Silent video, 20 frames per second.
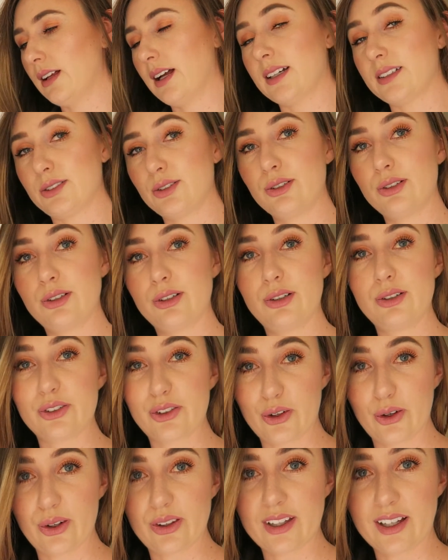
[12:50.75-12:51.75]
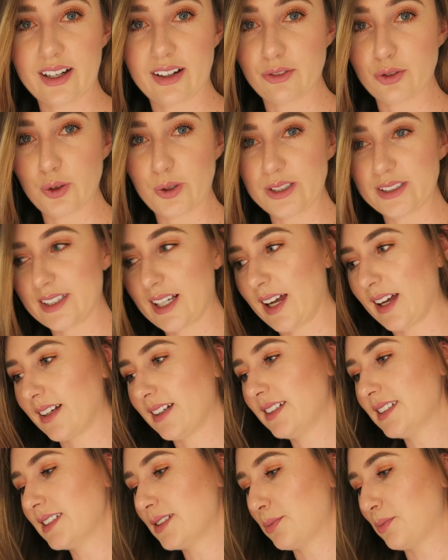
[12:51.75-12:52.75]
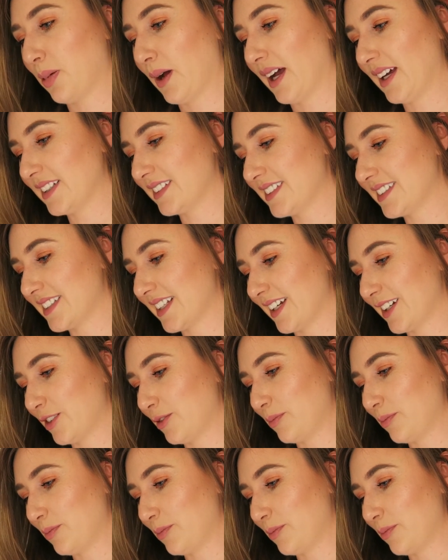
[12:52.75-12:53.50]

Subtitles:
I do know that, I've always had it, but